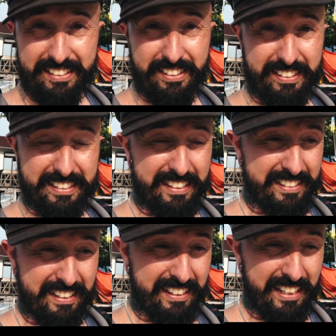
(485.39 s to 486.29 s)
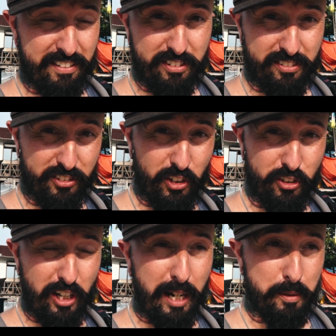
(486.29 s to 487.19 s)
He said they even
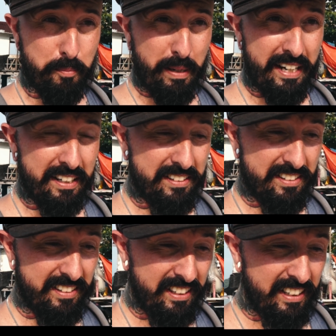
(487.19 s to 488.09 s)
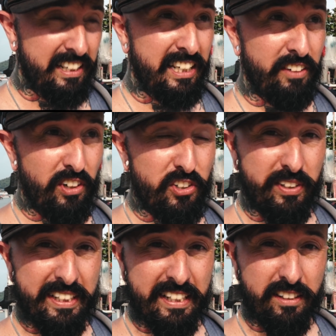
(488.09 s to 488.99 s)
robbed banks, and
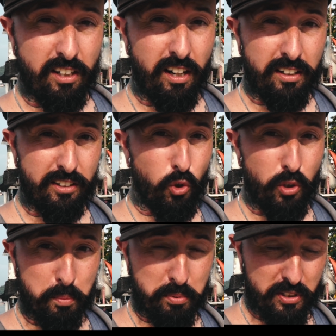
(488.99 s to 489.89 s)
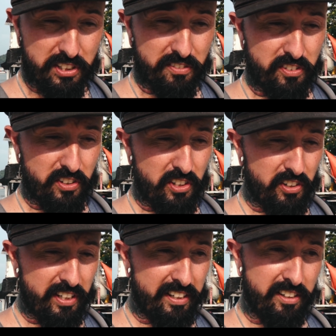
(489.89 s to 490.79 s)
eventually getting caught and going to prison for
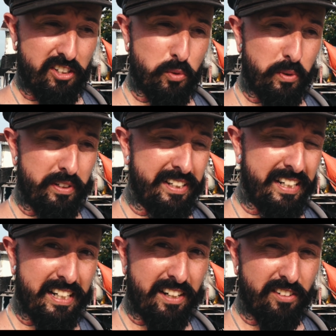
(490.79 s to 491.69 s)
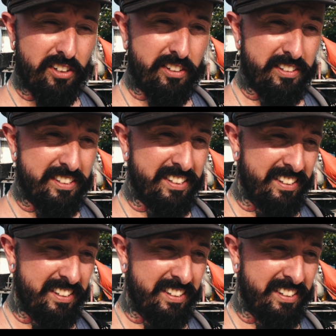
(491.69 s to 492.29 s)
30 years, where he kind of learned